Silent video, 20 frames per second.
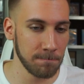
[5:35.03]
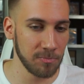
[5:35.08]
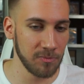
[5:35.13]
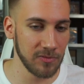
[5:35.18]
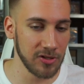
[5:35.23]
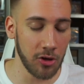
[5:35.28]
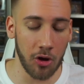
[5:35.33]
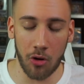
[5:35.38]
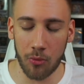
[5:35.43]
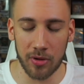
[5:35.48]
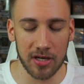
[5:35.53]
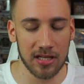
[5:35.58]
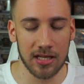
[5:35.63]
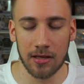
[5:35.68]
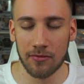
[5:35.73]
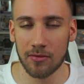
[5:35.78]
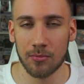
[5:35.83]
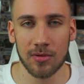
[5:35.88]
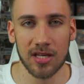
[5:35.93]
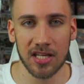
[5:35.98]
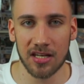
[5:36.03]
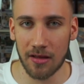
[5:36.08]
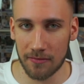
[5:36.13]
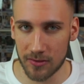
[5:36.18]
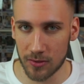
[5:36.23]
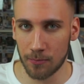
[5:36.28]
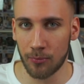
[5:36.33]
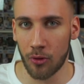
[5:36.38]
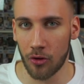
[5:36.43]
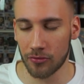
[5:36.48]
you're already giving me enough
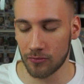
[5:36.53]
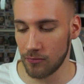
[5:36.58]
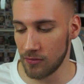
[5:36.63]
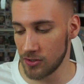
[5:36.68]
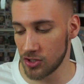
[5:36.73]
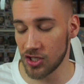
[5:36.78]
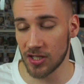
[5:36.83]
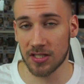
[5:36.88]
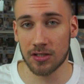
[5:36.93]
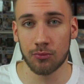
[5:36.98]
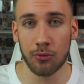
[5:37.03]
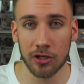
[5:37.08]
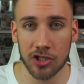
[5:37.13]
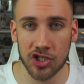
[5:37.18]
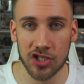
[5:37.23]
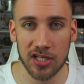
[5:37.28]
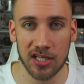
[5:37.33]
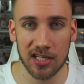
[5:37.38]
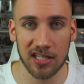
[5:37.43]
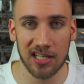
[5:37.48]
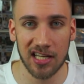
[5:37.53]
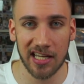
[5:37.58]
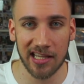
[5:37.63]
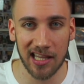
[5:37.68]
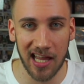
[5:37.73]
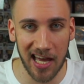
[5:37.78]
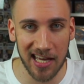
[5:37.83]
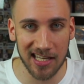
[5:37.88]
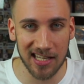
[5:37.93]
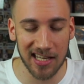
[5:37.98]
support with just watching and
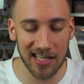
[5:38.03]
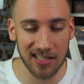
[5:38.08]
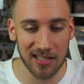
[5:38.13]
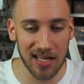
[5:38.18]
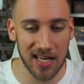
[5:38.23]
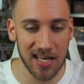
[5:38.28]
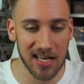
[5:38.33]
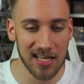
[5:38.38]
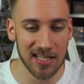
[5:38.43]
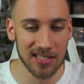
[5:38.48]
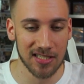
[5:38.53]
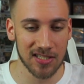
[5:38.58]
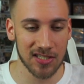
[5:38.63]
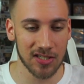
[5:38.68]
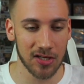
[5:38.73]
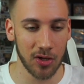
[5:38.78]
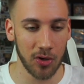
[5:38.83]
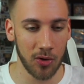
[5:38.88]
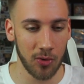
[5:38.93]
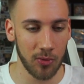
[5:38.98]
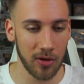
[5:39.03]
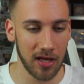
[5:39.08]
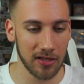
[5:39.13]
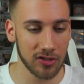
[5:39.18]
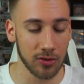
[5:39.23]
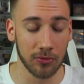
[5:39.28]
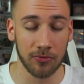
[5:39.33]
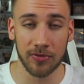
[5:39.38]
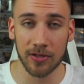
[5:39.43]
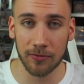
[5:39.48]
liking. So
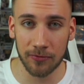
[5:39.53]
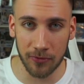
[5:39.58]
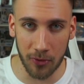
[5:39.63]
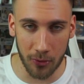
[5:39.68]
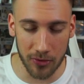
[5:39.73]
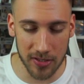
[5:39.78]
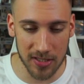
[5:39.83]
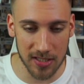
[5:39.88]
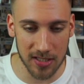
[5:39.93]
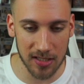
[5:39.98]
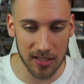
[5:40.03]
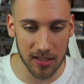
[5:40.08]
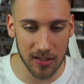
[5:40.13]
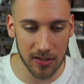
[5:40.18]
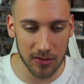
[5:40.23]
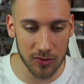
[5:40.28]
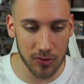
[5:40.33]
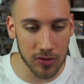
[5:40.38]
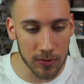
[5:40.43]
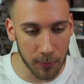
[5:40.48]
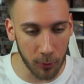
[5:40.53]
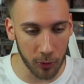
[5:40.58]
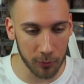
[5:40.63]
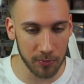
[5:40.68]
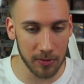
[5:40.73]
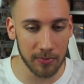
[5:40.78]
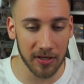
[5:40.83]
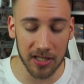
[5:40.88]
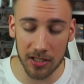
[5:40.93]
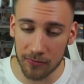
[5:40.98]
don't feel forced to support
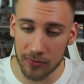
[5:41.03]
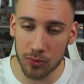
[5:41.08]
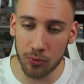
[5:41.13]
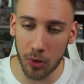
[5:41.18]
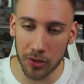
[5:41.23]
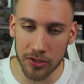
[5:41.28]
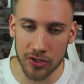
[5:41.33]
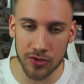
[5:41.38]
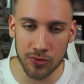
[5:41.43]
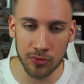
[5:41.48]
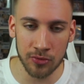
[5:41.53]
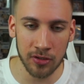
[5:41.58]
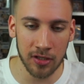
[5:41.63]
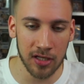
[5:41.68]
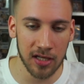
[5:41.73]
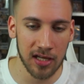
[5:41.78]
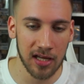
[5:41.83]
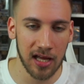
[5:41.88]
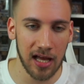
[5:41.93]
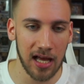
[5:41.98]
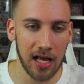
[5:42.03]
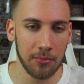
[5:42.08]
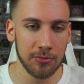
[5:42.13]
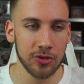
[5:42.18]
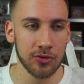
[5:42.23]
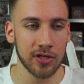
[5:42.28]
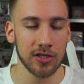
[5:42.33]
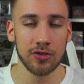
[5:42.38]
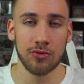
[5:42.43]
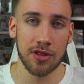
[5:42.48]
me. But if you want to,
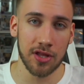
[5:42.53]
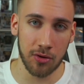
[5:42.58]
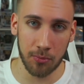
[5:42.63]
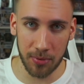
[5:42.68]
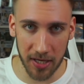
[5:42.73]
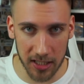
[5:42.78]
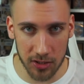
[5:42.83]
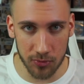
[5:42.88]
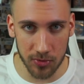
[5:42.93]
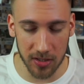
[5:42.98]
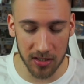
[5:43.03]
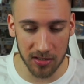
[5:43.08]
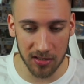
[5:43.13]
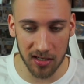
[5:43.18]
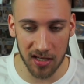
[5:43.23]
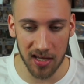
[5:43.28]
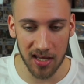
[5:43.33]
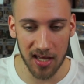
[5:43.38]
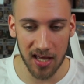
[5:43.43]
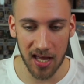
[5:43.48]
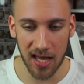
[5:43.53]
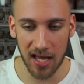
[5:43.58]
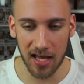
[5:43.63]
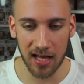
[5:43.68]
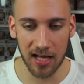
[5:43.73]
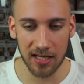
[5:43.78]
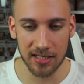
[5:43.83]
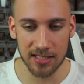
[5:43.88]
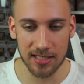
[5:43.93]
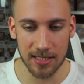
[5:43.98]
you can do that on Patreon.
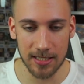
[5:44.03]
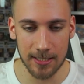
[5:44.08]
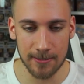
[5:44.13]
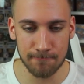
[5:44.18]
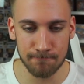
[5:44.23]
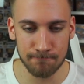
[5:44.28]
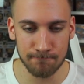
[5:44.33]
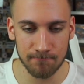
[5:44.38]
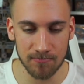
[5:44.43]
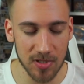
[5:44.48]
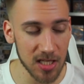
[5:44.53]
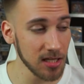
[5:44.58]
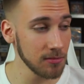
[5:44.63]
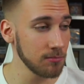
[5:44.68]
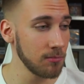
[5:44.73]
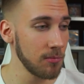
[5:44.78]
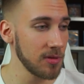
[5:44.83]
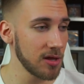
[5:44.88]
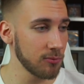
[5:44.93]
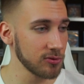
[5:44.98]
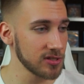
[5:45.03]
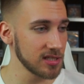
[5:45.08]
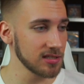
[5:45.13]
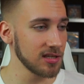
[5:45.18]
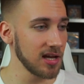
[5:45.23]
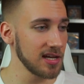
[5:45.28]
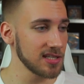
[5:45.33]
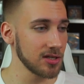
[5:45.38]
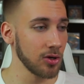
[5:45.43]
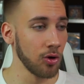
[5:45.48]
And yeah, that was it,
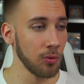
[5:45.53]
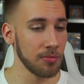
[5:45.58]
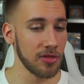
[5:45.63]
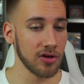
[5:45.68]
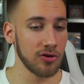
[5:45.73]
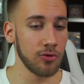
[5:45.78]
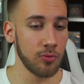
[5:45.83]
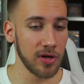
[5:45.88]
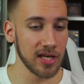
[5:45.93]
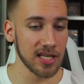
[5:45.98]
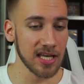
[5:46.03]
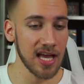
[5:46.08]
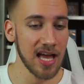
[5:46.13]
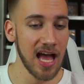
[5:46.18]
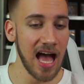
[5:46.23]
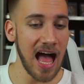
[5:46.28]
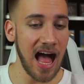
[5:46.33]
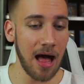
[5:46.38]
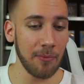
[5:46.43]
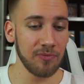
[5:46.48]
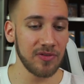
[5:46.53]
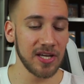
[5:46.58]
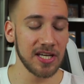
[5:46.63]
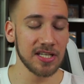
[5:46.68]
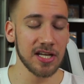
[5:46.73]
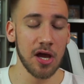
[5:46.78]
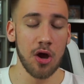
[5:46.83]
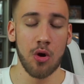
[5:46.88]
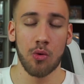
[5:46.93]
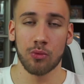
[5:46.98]
guys. I hope the quick
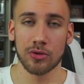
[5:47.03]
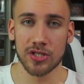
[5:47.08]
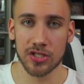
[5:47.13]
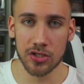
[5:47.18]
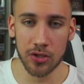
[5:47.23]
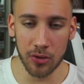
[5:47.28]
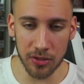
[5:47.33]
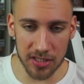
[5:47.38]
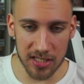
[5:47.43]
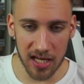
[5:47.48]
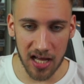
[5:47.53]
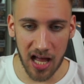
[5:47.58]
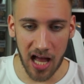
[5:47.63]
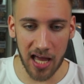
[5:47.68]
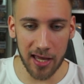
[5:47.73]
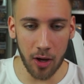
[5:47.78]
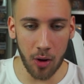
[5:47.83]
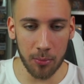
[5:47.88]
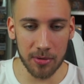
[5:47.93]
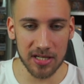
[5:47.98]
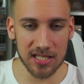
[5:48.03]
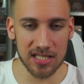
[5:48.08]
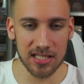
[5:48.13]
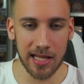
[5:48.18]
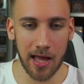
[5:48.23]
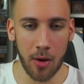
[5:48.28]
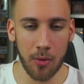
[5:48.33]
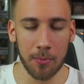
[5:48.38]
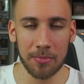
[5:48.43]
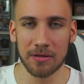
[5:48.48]
update was good. I hope it is
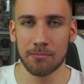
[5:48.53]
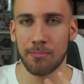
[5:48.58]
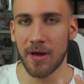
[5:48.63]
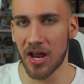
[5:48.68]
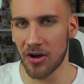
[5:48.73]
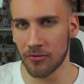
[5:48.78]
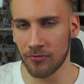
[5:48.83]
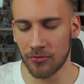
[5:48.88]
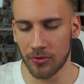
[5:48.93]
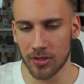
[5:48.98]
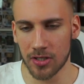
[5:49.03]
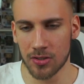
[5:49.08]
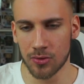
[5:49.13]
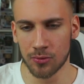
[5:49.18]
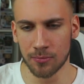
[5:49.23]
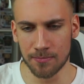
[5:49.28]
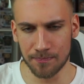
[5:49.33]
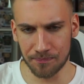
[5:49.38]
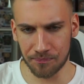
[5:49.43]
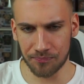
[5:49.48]
now a bit better for you.